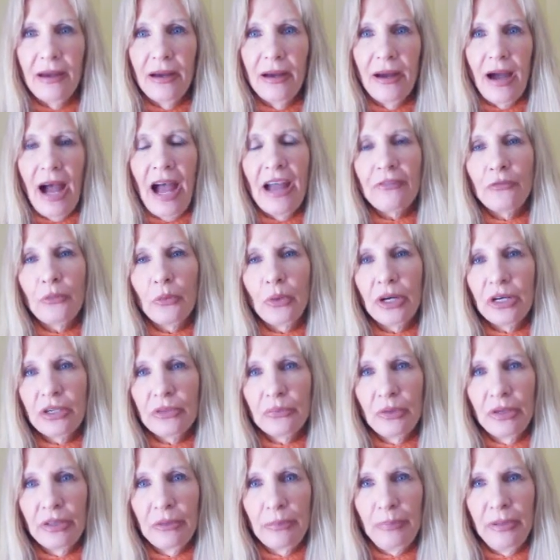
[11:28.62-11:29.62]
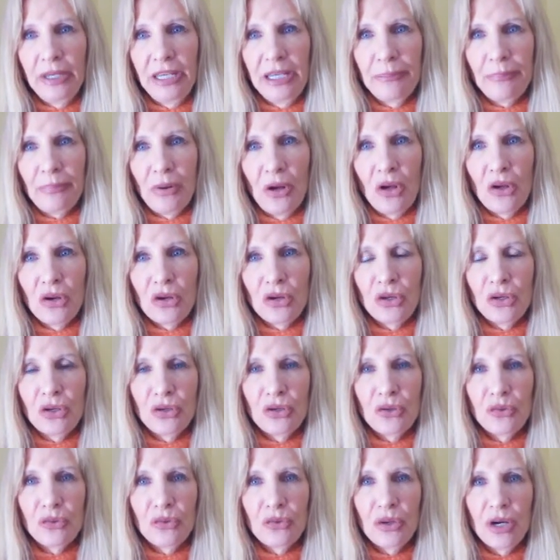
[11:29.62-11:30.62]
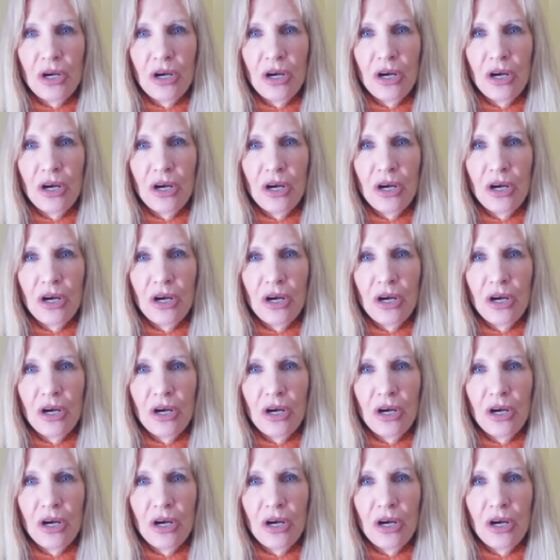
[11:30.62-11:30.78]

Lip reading: I've worked with people who